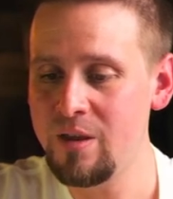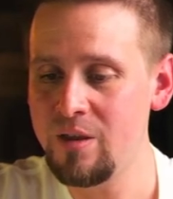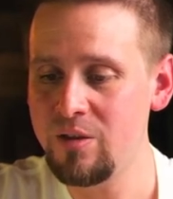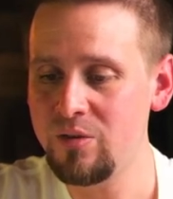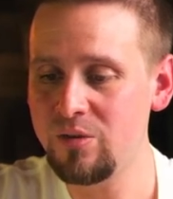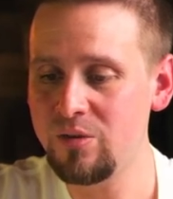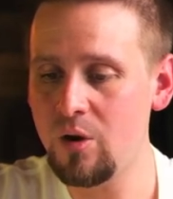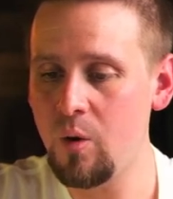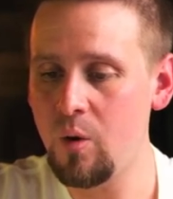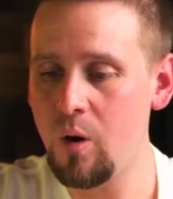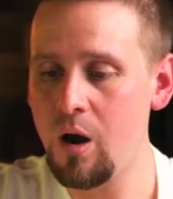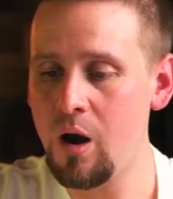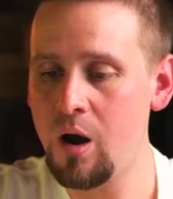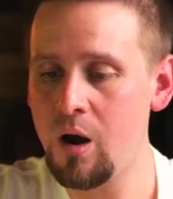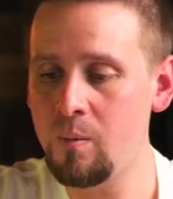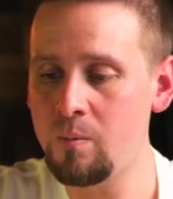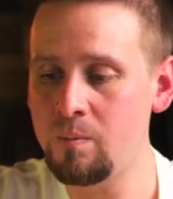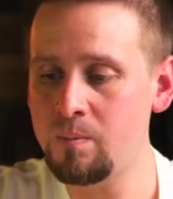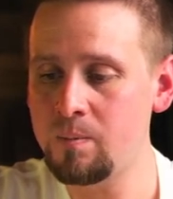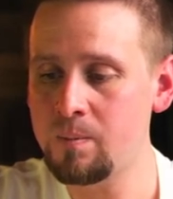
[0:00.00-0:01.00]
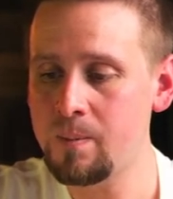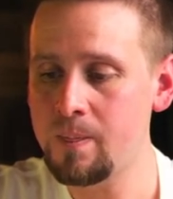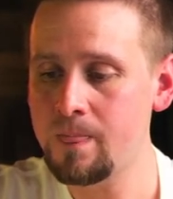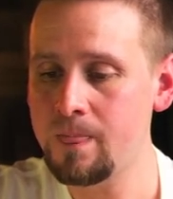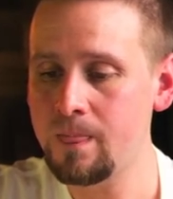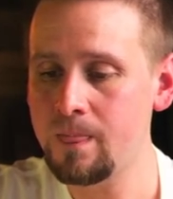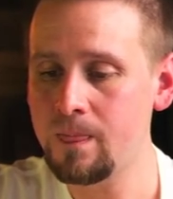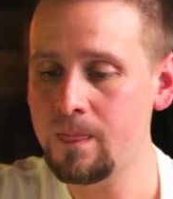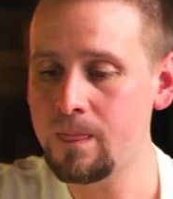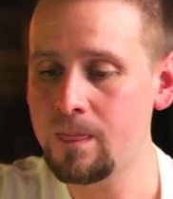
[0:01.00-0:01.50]
So, um,
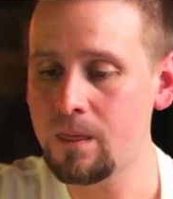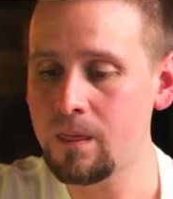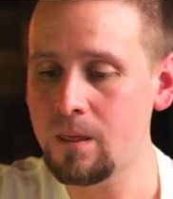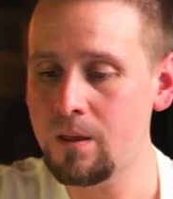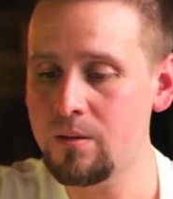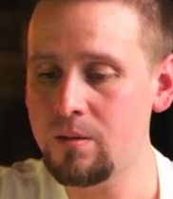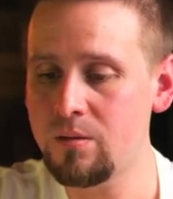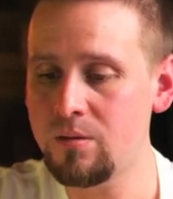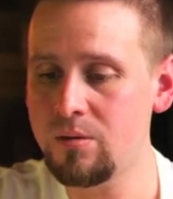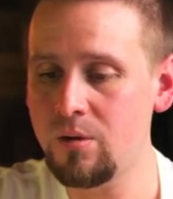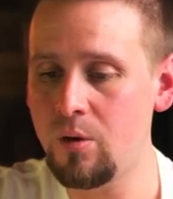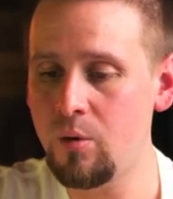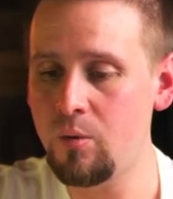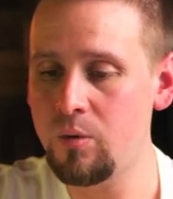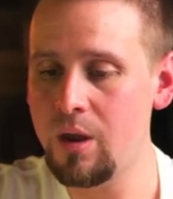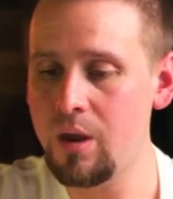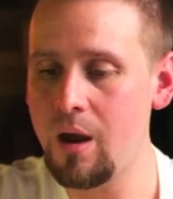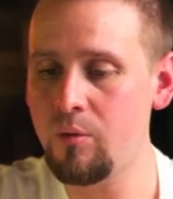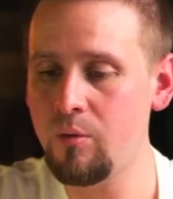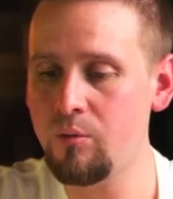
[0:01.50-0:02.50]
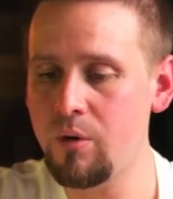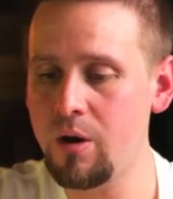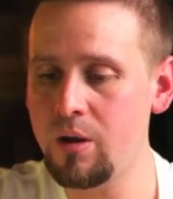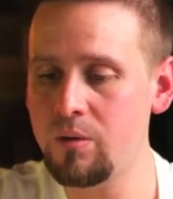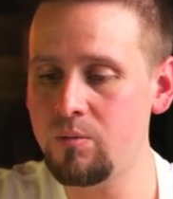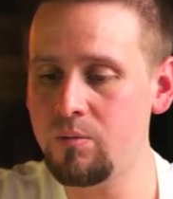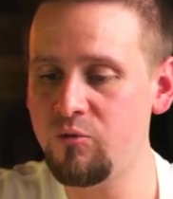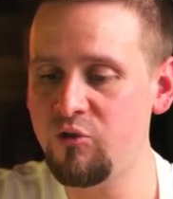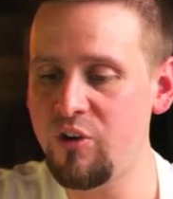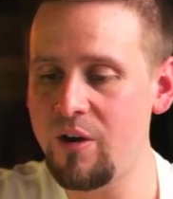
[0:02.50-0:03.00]
so yeah, I
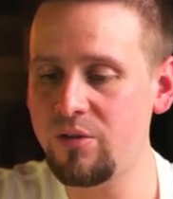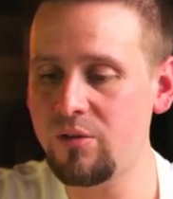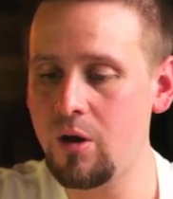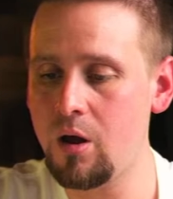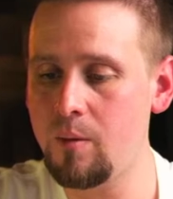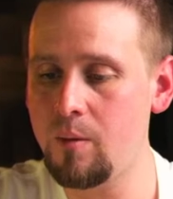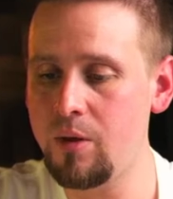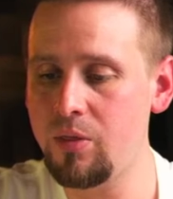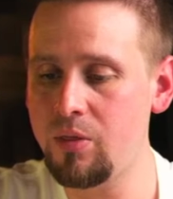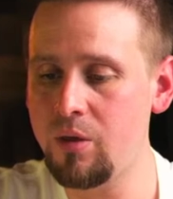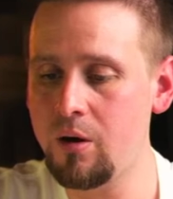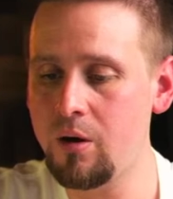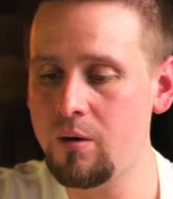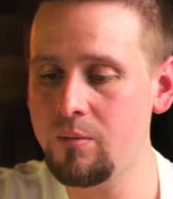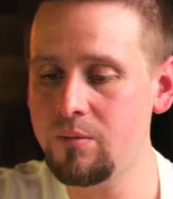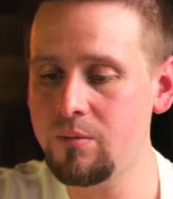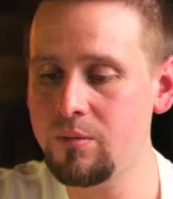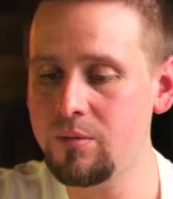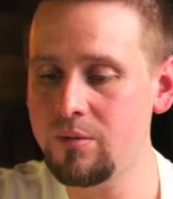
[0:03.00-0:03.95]
read Jeff's comment there.